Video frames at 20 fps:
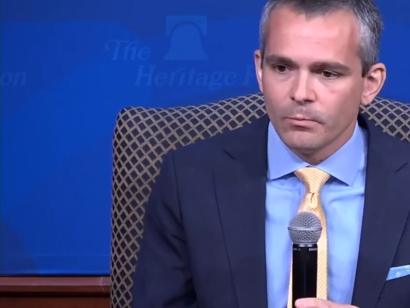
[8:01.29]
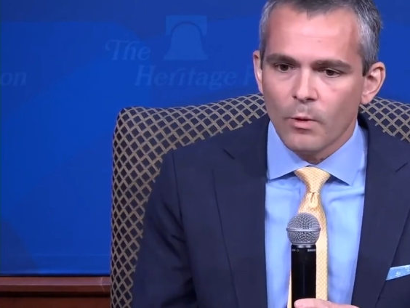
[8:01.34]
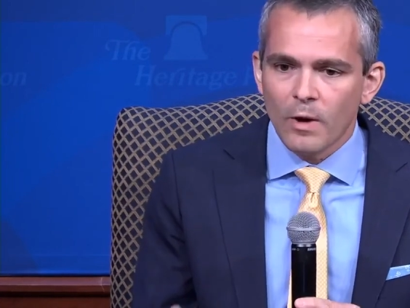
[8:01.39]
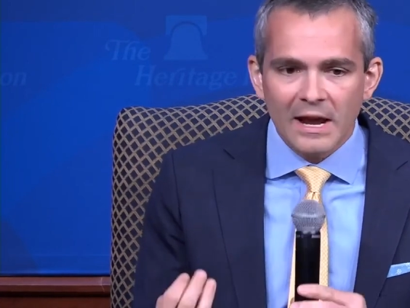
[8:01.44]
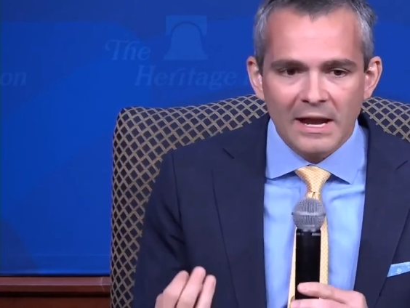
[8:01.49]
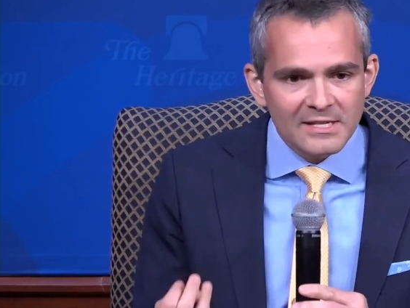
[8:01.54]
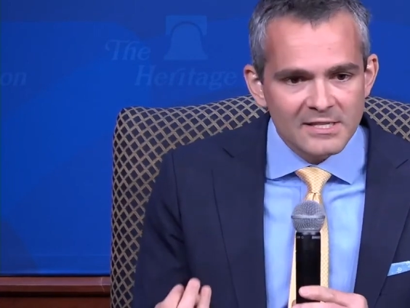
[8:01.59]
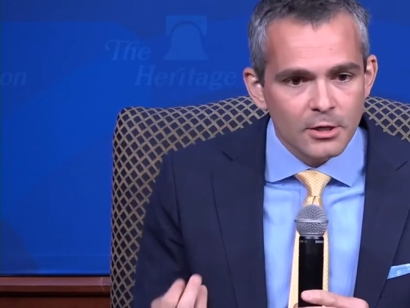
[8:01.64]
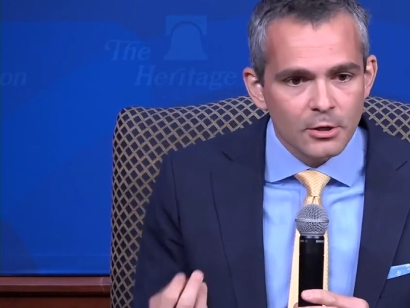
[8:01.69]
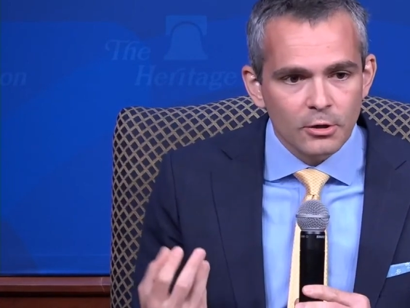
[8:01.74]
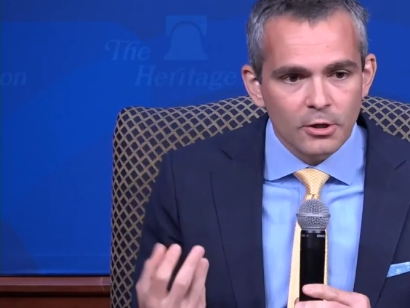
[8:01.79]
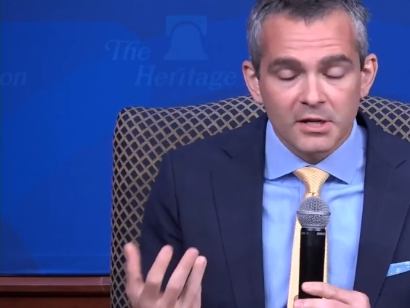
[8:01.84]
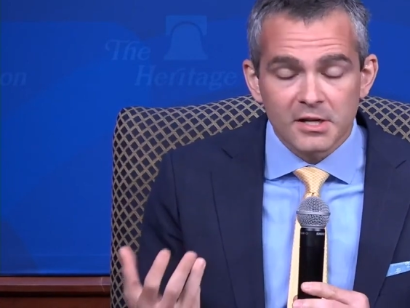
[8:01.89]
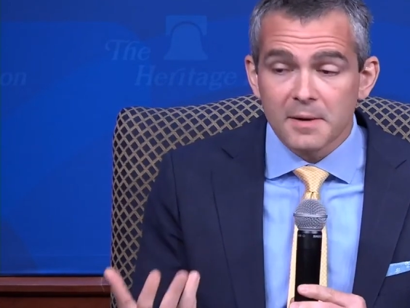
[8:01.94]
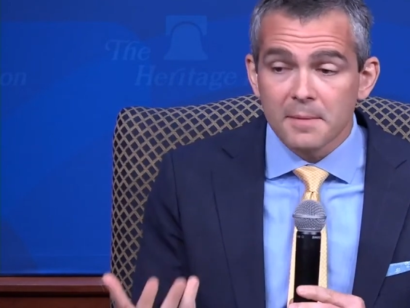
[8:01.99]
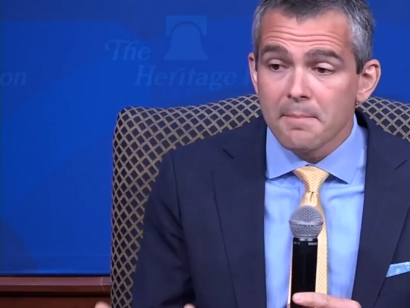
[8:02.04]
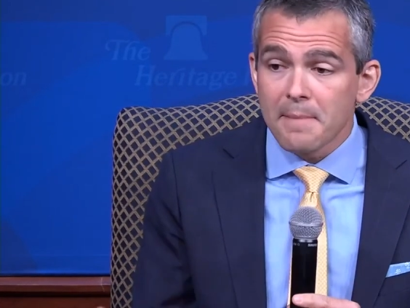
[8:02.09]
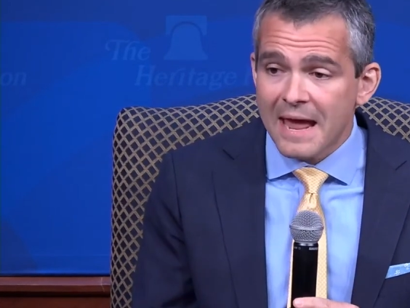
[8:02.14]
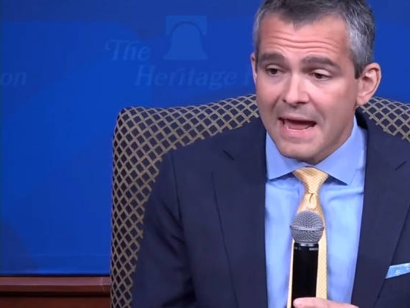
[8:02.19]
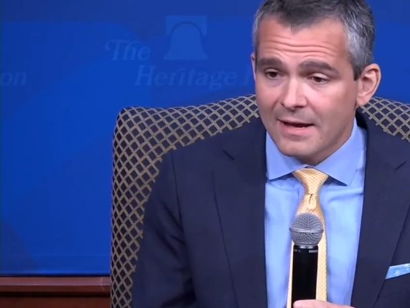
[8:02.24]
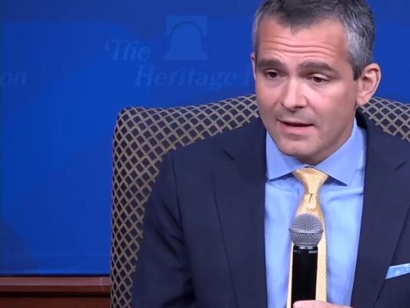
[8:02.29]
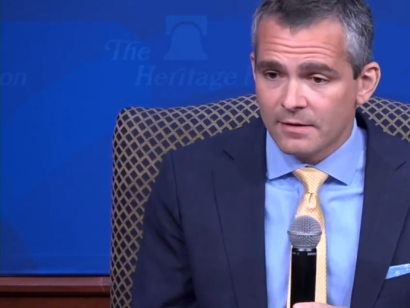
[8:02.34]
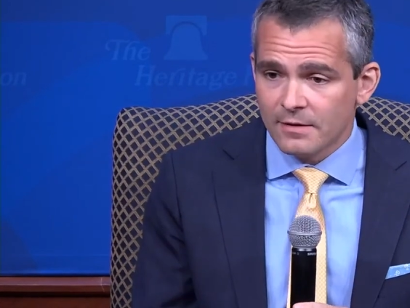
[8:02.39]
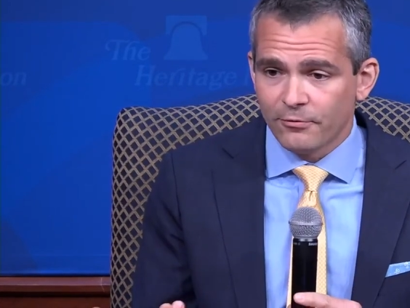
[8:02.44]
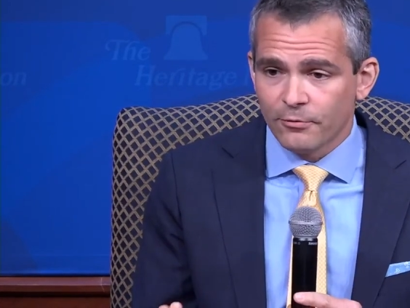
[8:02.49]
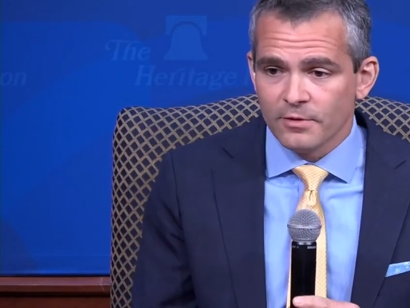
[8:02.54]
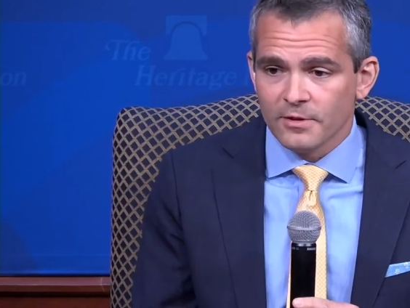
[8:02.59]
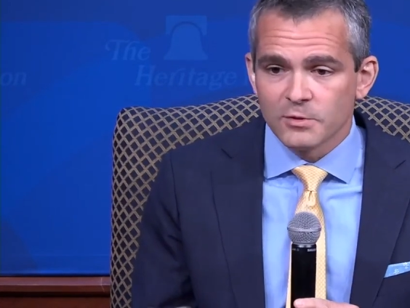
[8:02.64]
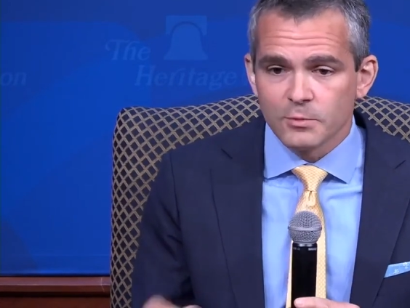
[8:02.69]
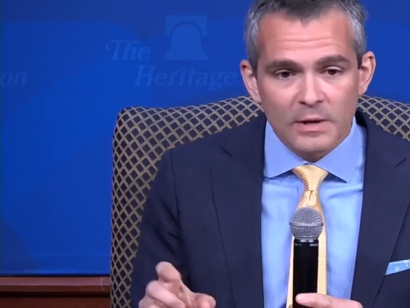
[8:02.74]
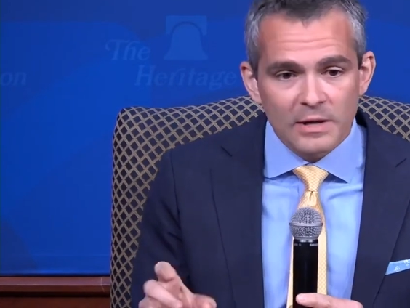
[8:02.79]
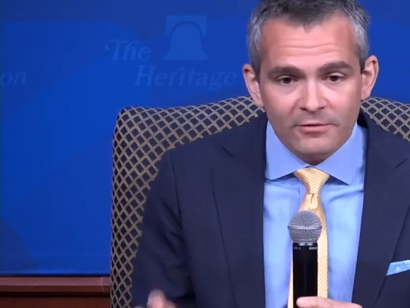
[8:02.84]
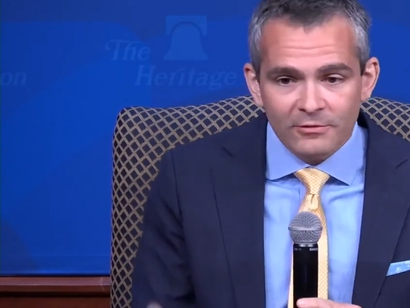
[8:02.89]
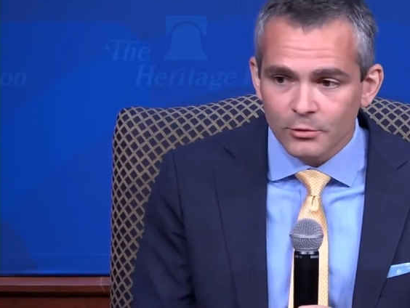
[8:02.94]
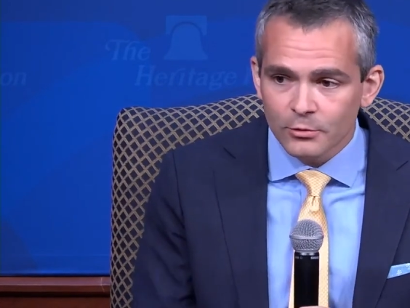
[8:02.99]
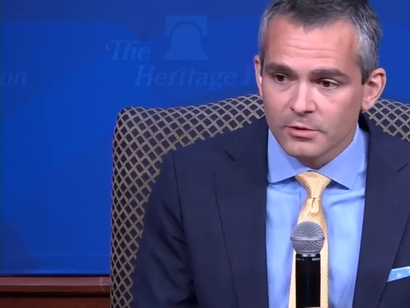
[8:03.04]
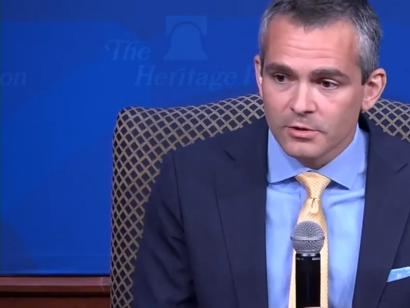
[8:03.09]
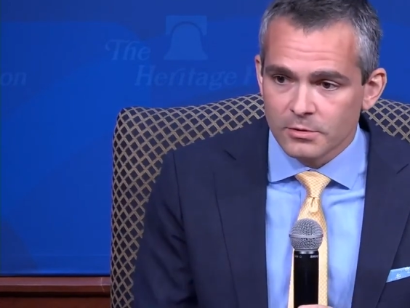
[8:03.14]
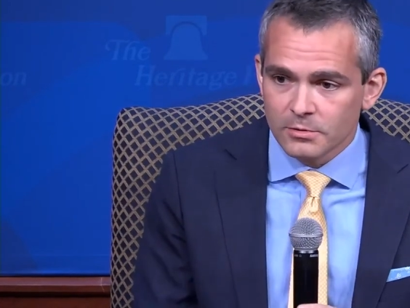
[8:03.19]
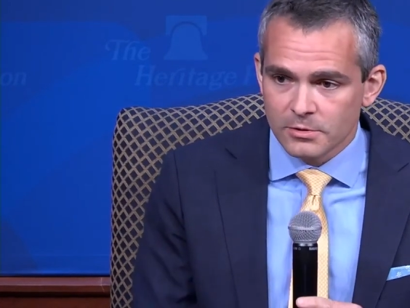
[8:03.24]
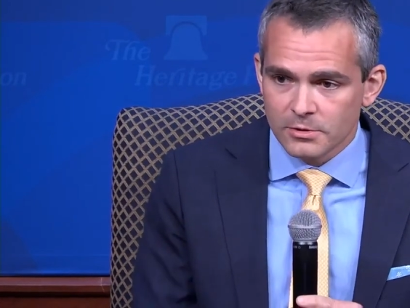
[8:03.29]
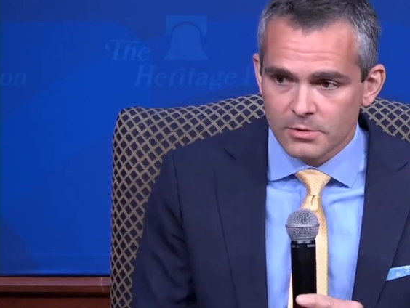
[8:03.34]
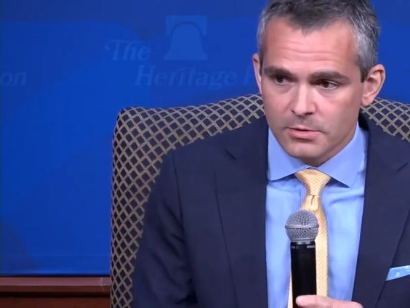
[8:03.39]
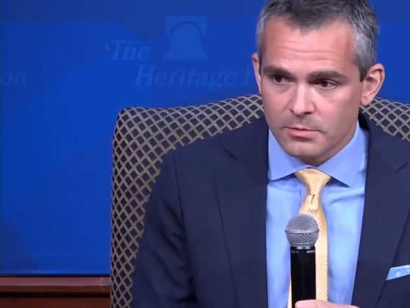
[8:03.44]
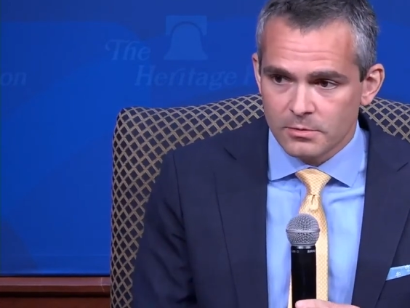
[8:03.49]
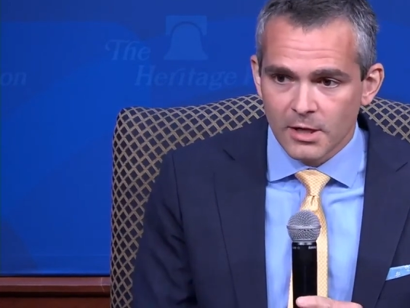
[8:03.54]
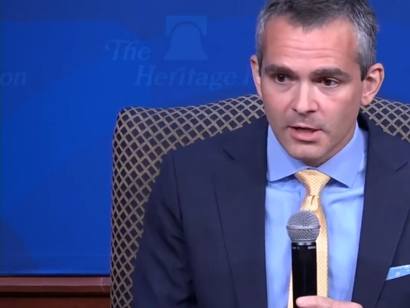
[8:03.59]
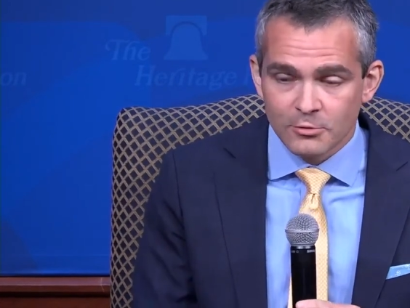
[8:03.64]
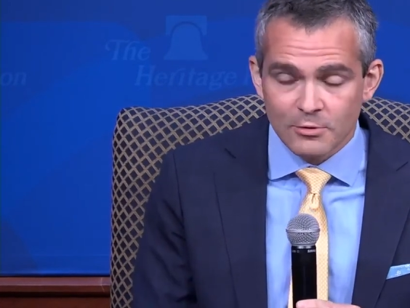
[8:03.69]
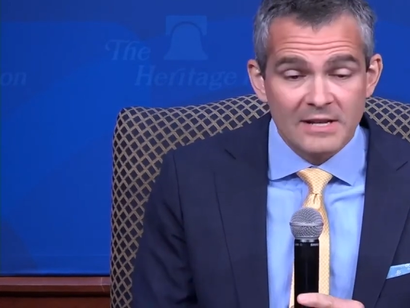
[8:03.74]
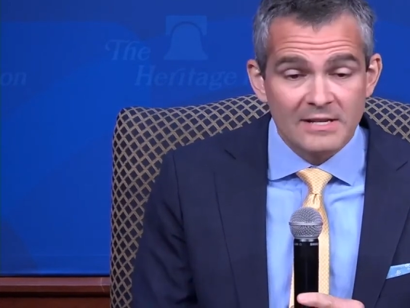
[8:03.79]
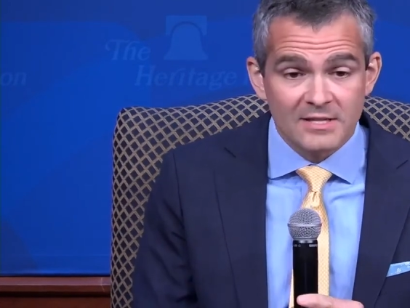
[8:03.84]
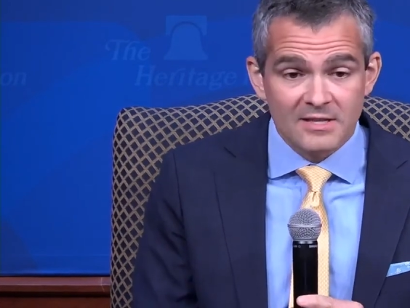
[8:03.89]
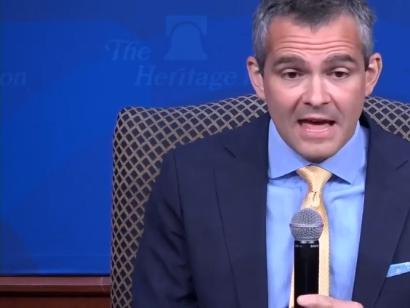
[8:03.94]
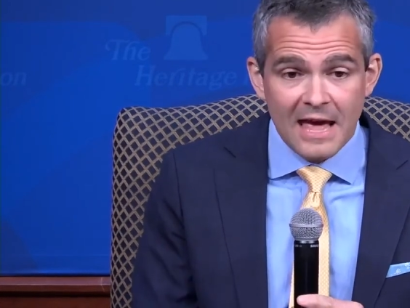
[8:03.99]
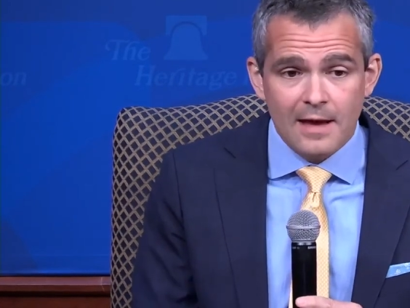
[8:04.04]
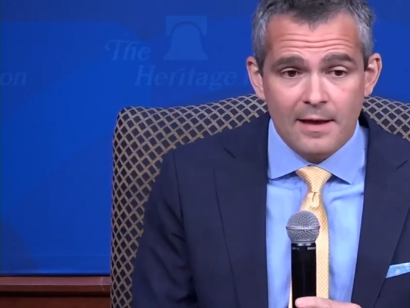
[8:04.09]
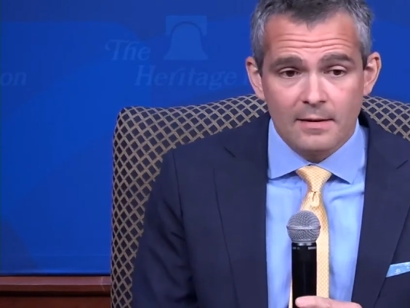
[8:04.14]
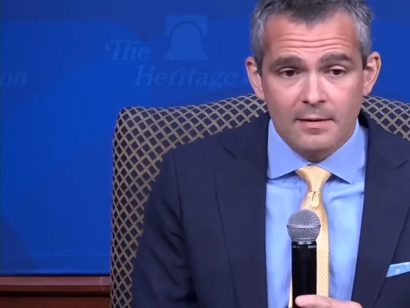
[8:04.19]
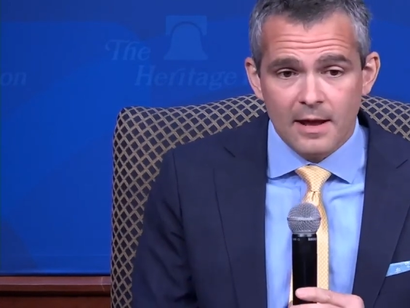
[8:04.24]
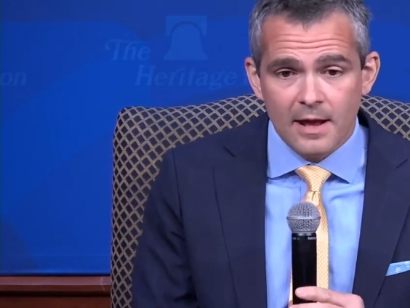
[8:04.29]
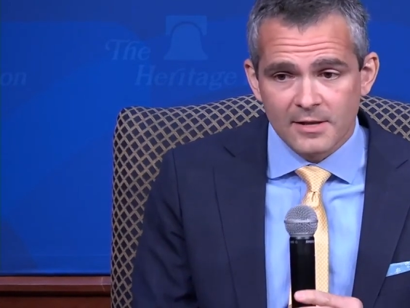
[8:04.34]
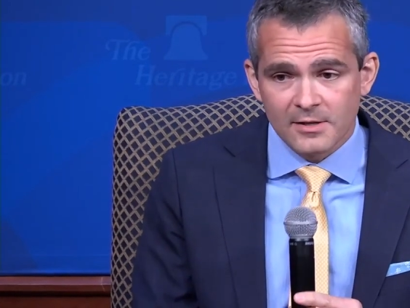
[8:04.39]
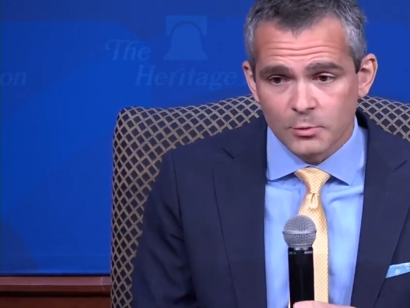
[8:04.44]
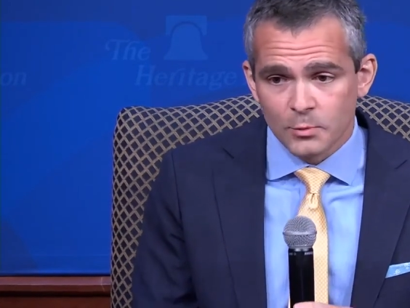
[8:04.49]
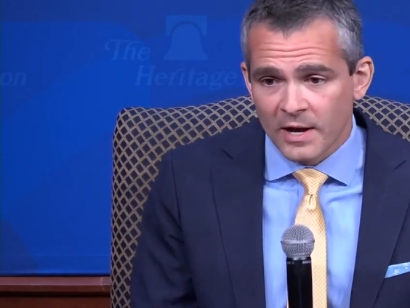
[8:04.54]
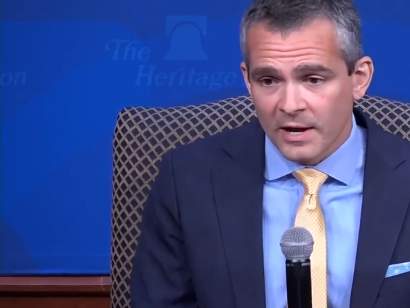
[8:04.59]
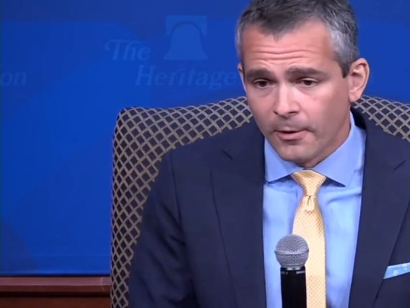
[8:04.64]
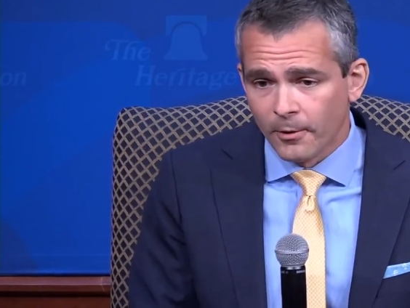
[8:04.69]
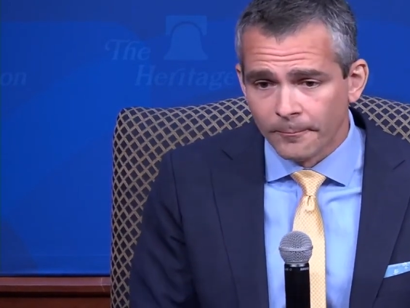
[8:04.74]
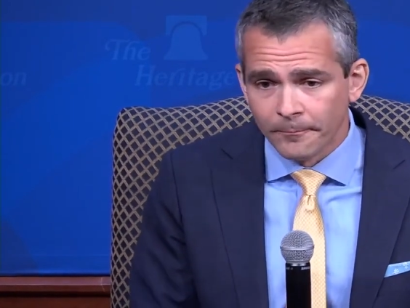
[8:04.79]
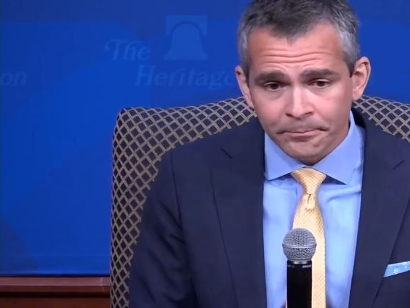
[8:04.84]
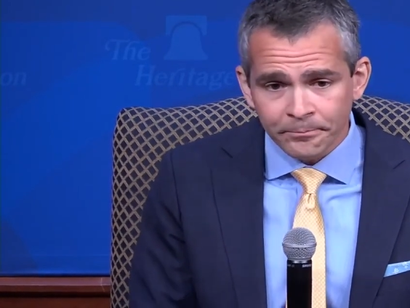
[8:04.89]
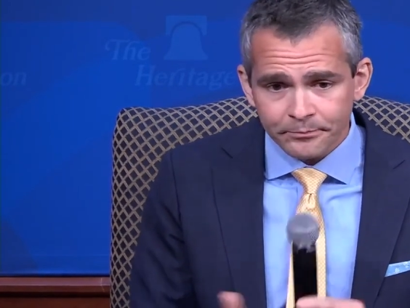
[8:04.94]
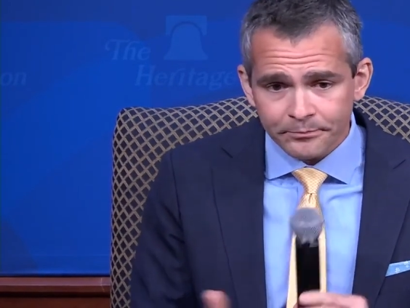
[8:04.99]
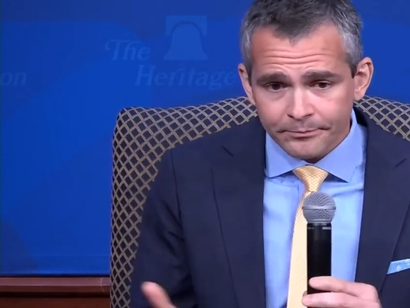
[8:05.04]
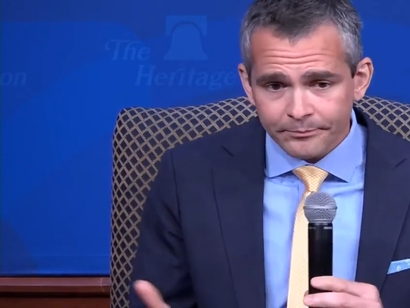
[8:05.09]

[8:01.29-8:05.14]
Why is there a demand for this? We have to address that as well.